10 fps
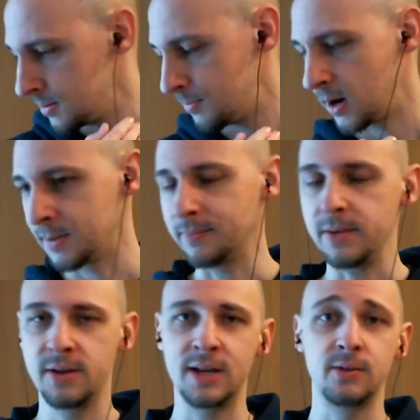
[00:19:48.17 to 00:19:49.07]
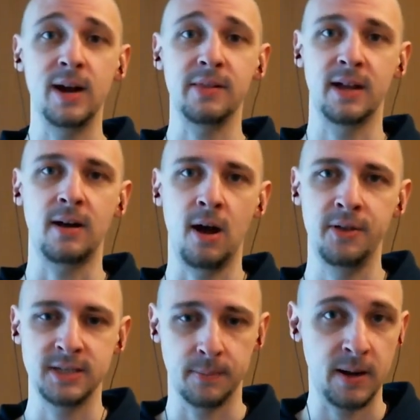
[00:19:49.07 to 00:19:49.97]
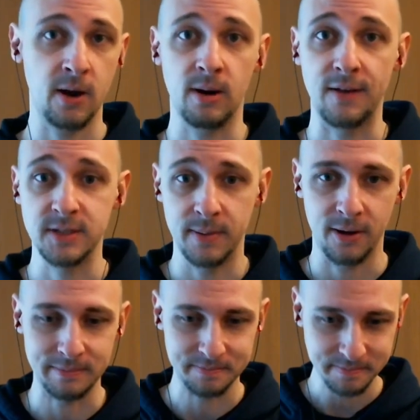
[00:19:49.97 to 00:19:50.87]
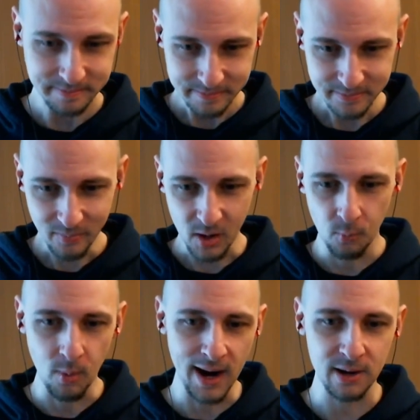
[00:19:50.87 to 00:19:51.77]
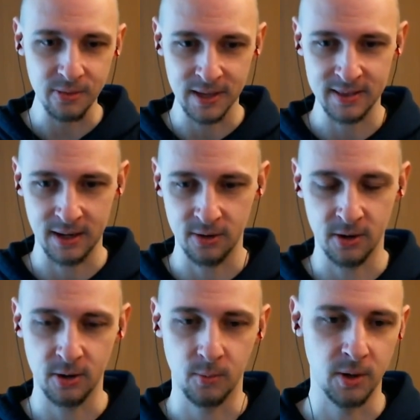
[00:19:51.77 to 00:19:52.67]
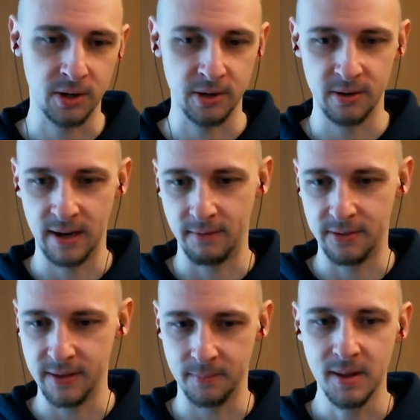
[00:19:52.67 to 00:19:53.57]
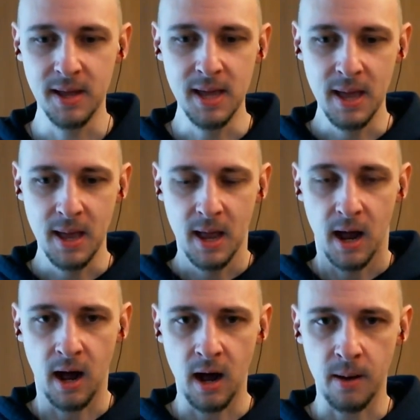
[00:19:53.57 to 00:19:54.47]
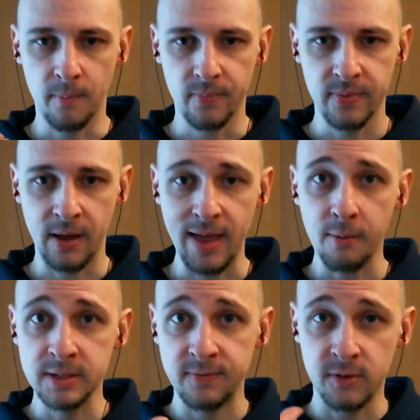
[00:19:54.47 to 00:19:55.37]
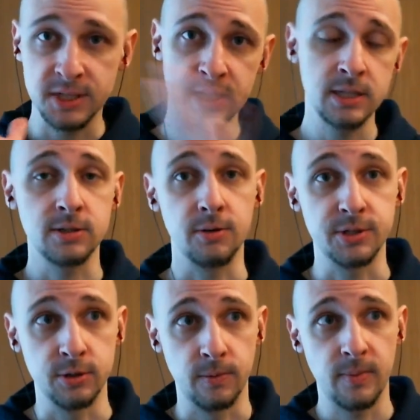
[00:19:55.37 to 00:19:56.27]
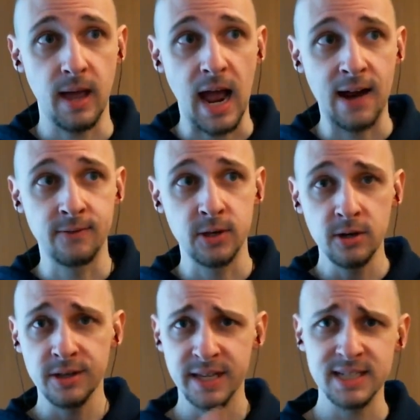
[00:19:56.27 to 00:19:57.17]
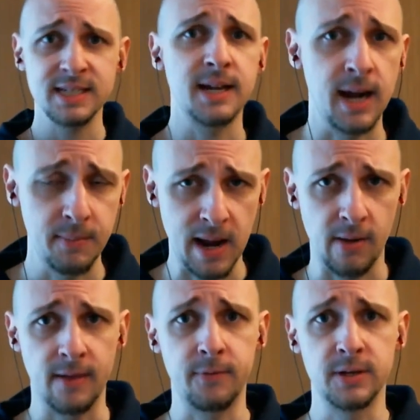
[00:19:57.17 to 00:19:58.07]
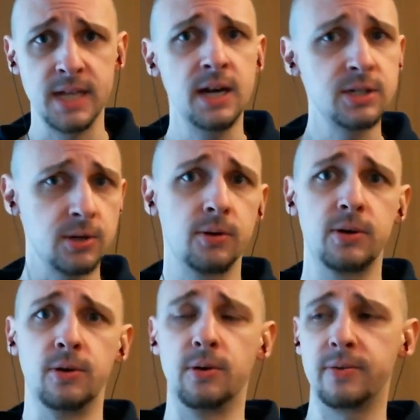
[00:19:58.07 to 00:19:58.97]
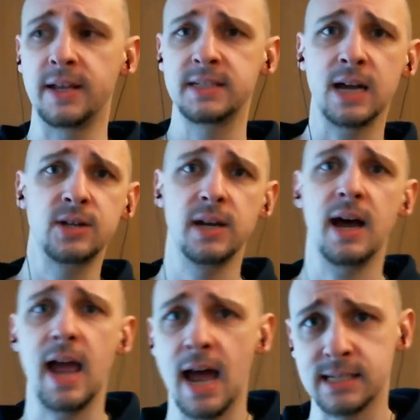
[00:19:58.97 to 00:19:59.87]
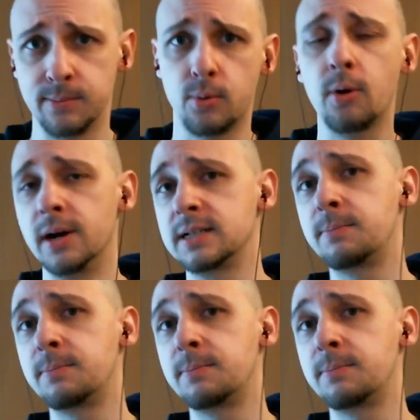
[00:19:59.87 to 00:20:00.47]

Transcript: pardon me, you had to write like all these like paragraphs about why you think that you're a good worker and everything. Now that was for shinsotsu. I've learned this time now that for tenshoku, that's actually not as important.